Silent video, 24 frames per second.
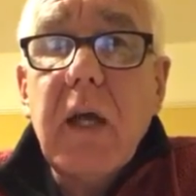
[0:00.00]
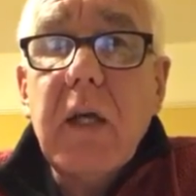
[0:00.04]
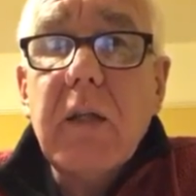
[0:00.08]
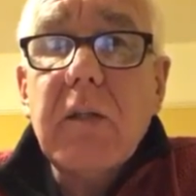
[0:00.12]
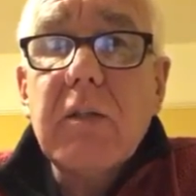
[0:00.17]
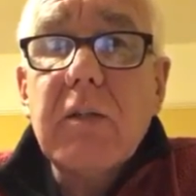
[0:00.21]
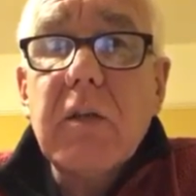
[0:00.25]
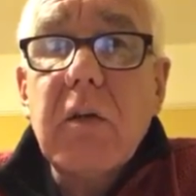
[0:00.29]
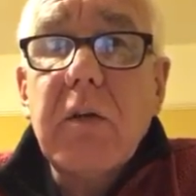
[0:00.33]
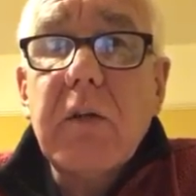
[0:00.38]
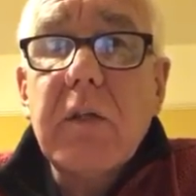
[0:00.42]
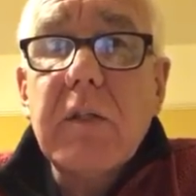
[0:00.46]
and
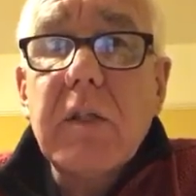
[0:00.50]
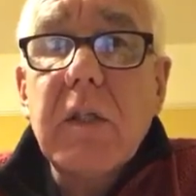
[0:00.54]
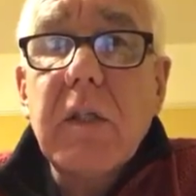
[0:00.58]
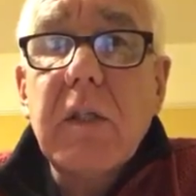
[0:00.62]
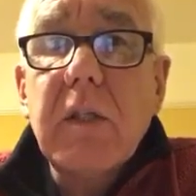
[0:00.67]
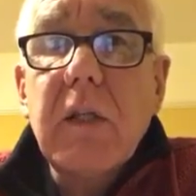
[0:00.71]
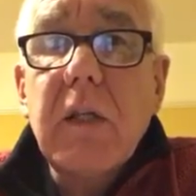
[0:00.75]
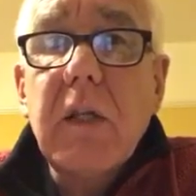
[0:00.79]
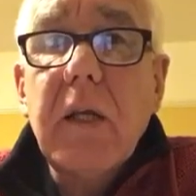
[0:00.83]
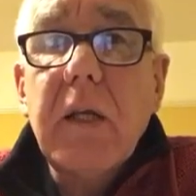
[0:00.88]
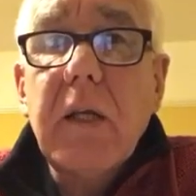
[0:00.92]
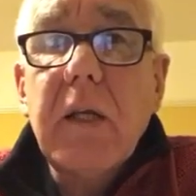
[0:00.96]
John is
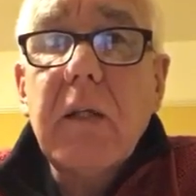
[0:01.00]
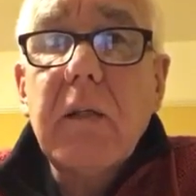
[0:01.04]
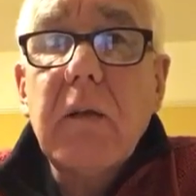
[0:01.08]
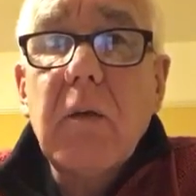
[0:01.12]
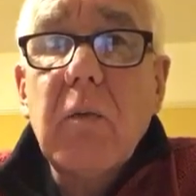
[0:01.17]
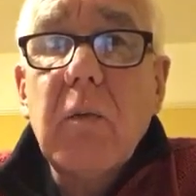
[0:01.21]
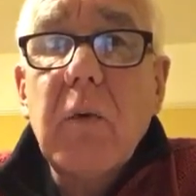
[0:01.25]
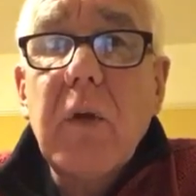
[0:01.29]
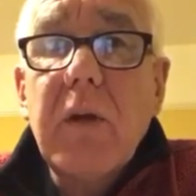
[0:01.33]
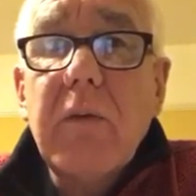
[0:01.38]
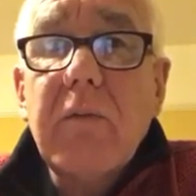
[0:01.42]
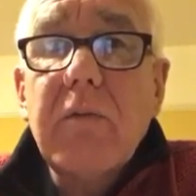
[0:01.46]
in the lead
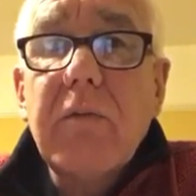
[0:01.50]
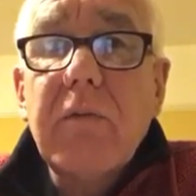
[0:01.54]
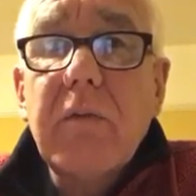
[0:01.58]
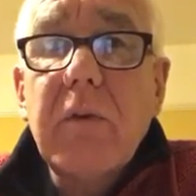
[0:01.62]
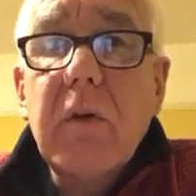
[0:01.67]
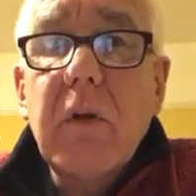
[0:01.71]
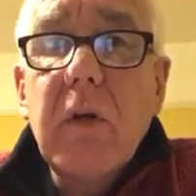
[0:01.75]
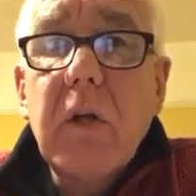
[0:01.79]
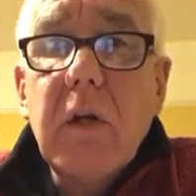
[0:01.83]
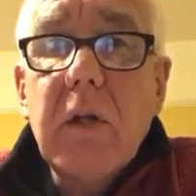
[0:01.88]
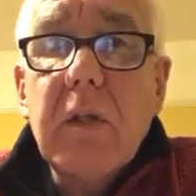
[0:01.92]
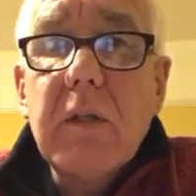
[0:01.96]
with
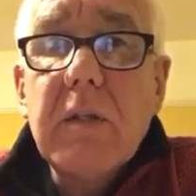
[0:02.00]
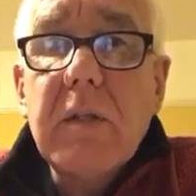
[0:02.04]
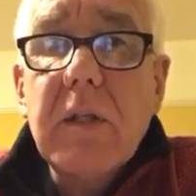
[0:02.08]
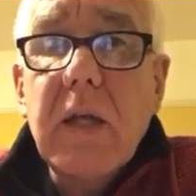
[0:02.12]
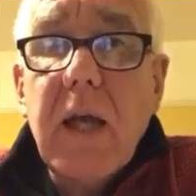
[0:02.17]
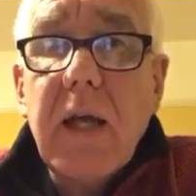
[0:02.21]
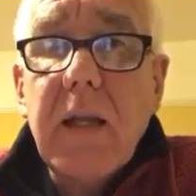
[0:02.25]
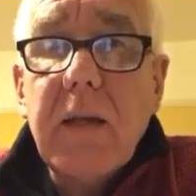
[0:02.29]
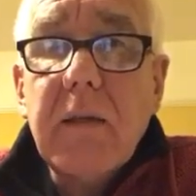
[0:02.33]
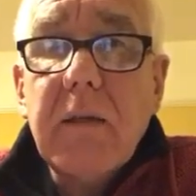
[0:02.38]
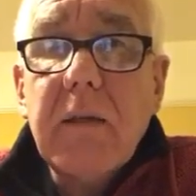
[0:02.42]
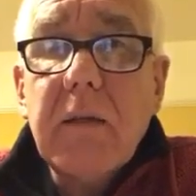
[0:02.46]

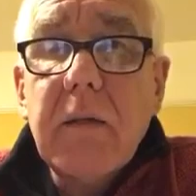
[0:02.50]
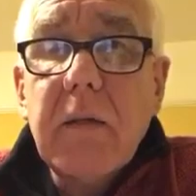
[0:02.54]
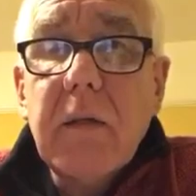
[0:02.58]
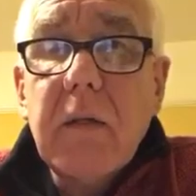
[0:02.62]
10.